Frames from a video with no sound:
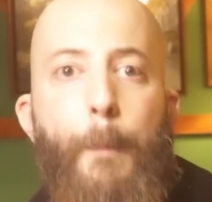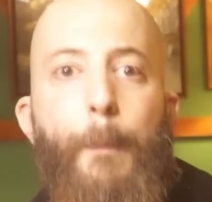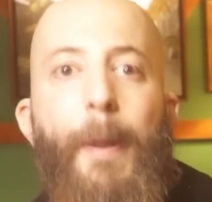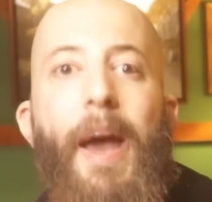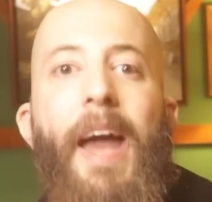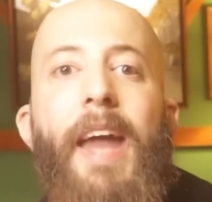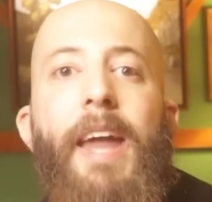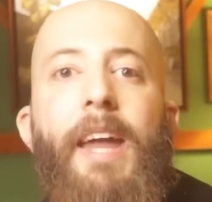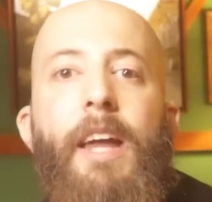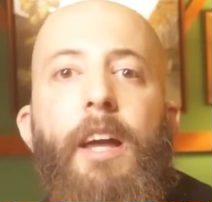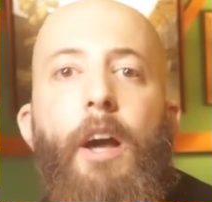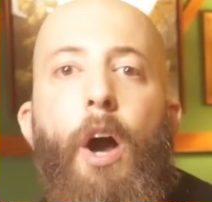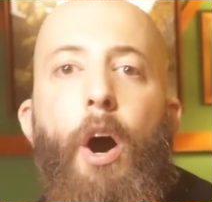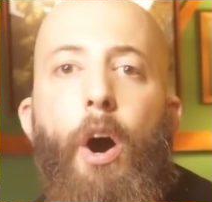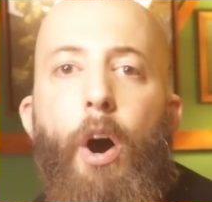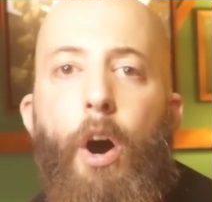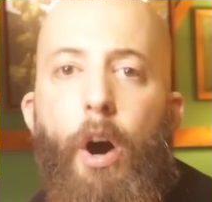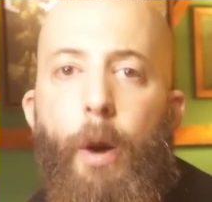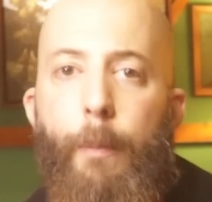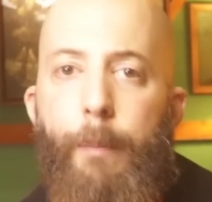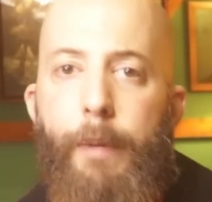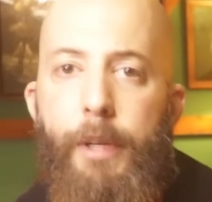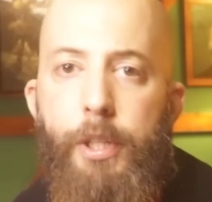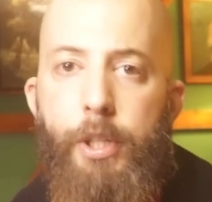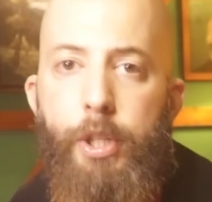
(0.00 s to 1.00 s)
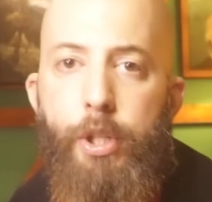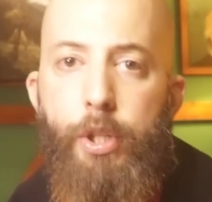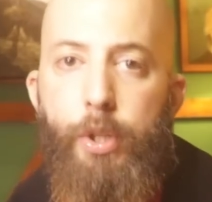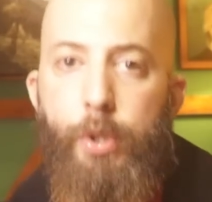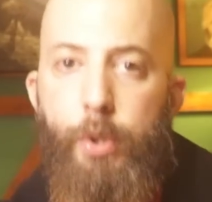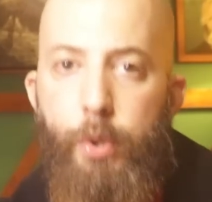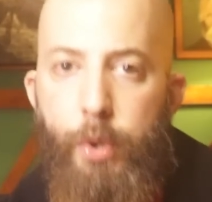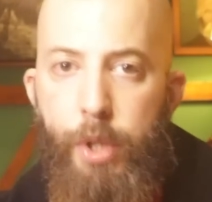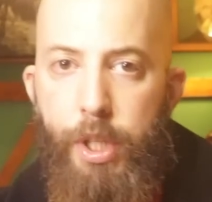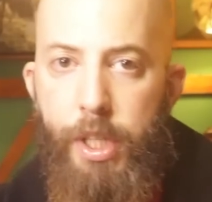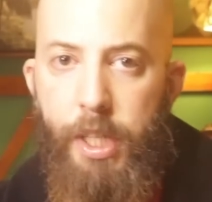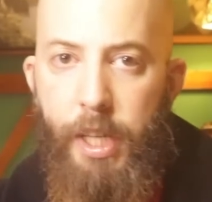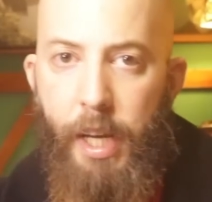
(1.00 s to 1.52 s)
paying homage
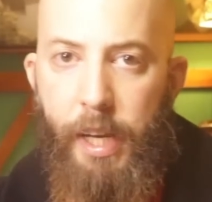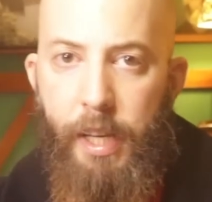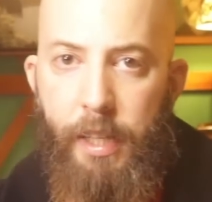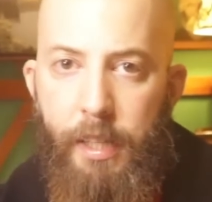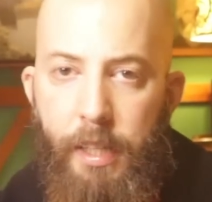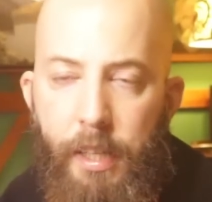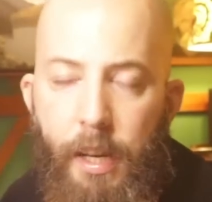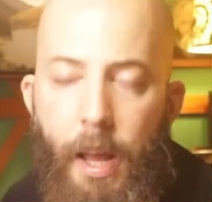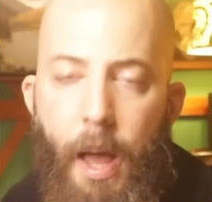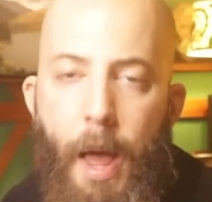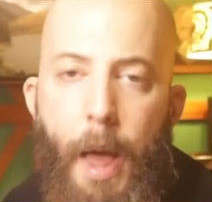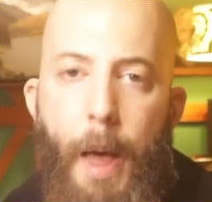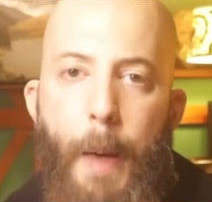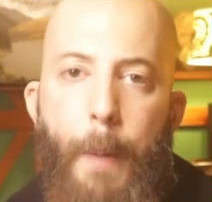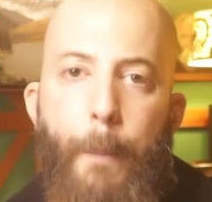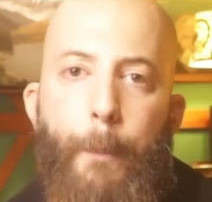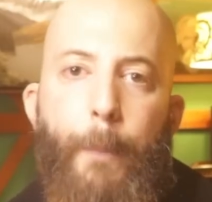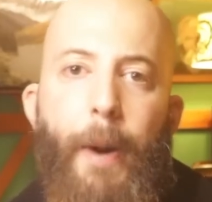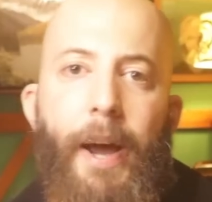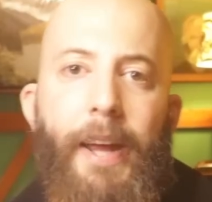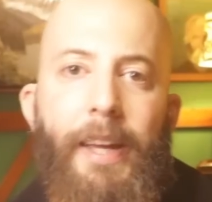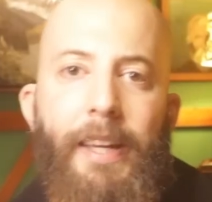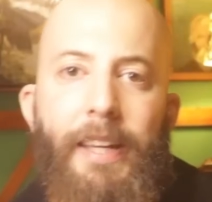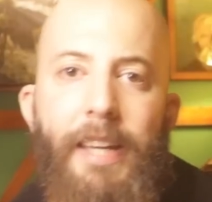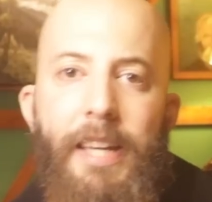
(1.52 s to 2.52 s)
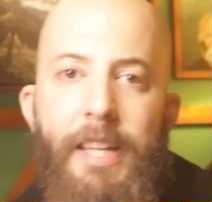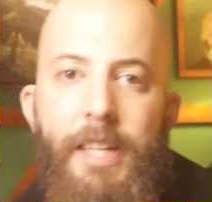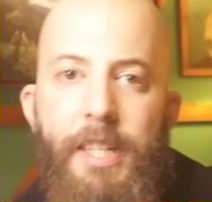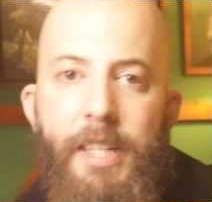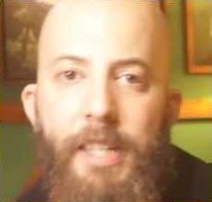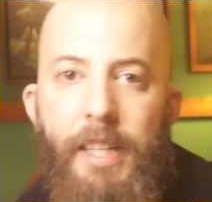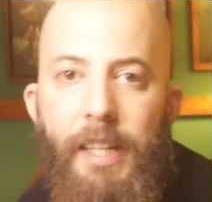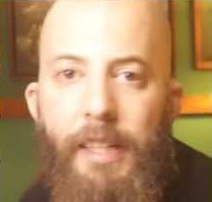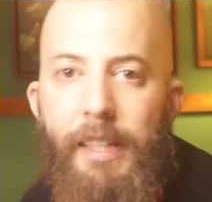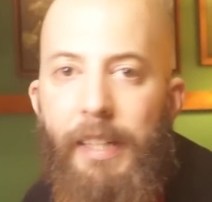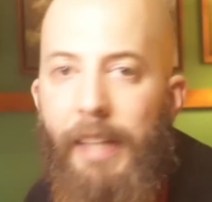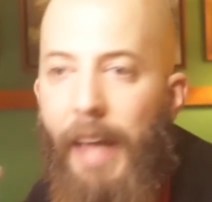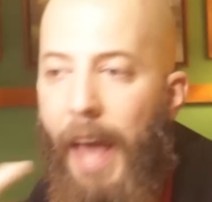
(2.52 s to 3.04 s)
to Satan by
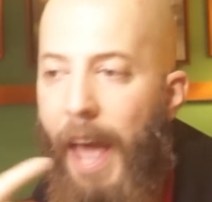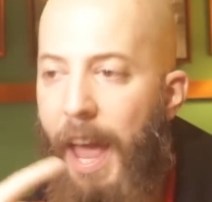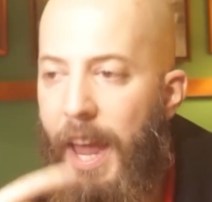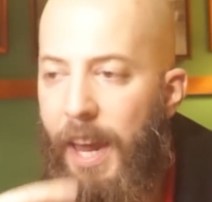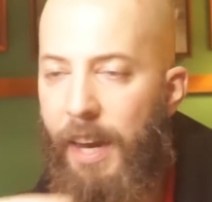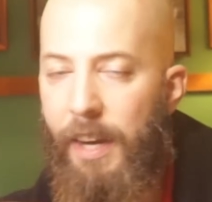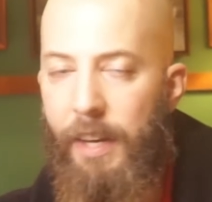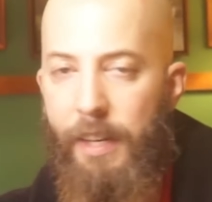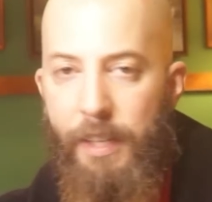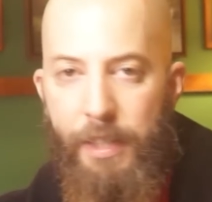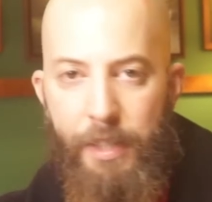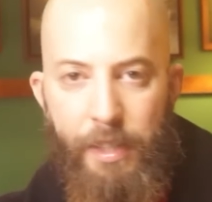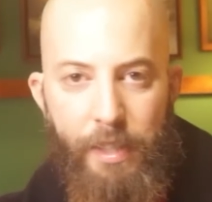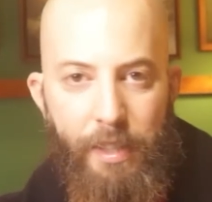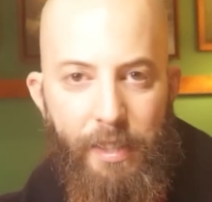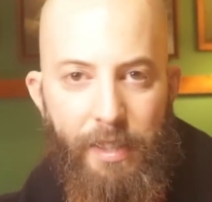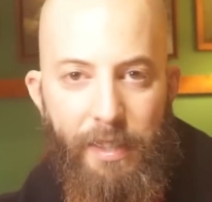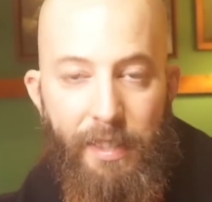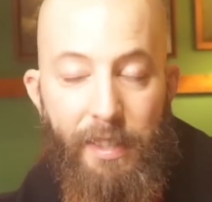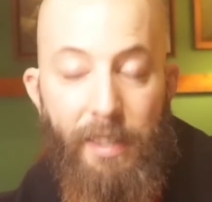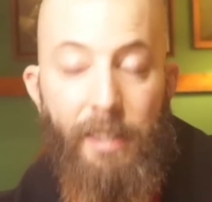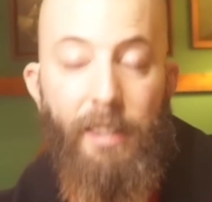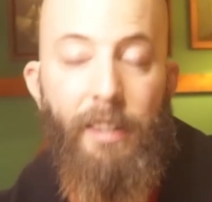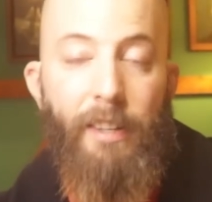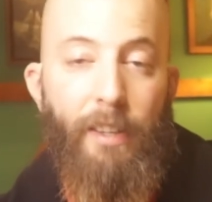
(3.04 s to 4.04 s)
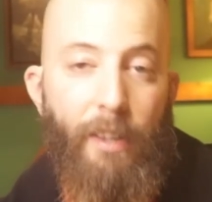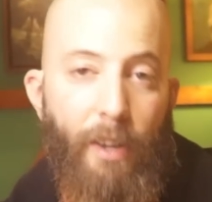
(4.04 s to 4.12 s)
kissing the anus